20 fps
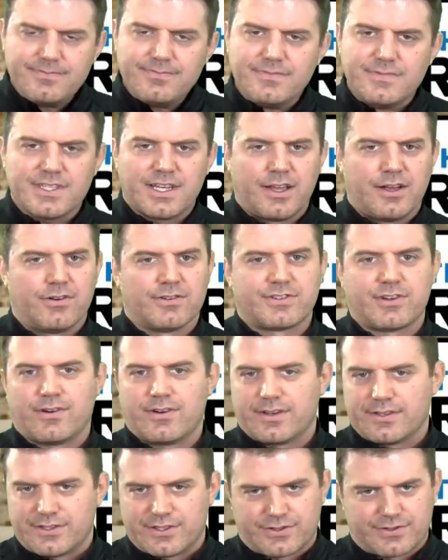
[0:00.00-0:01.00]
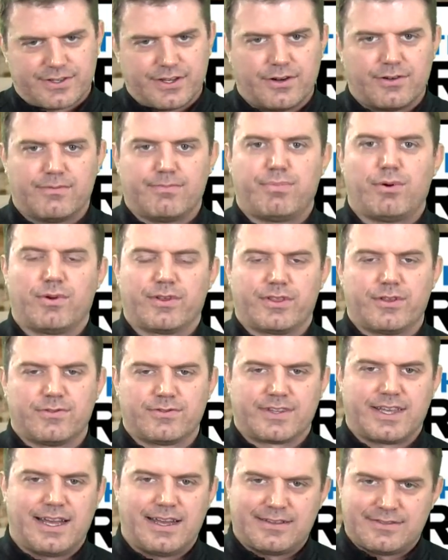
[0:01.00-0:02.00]
it's hard to just point those
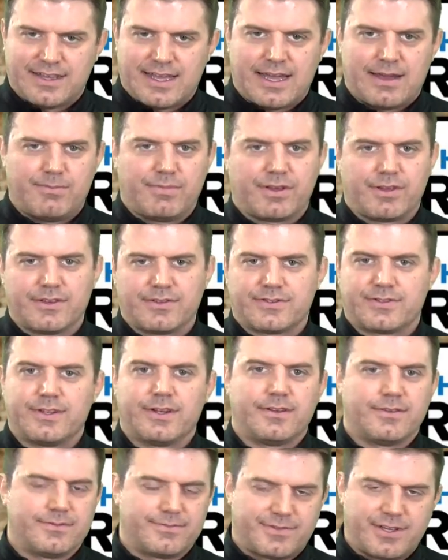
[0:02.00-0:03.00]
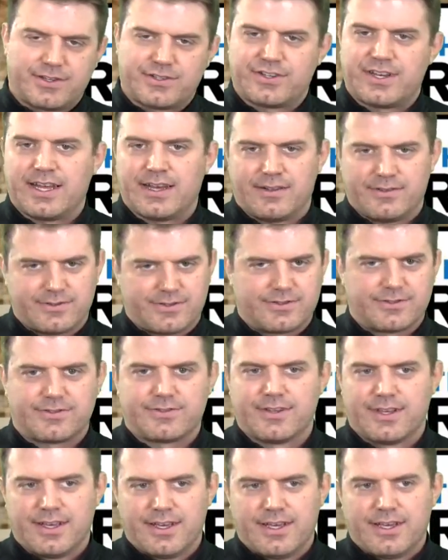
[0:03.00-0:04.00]
guys out, because touchdowns is
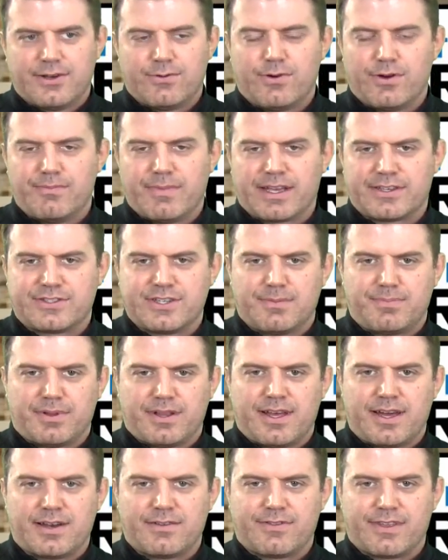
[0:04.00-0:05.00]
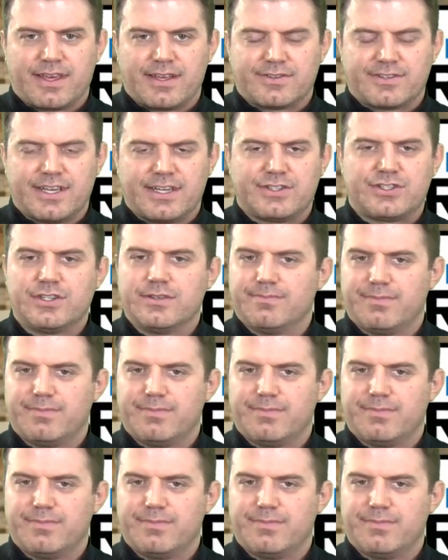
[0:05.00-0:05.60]
what makes up a lot of the attention.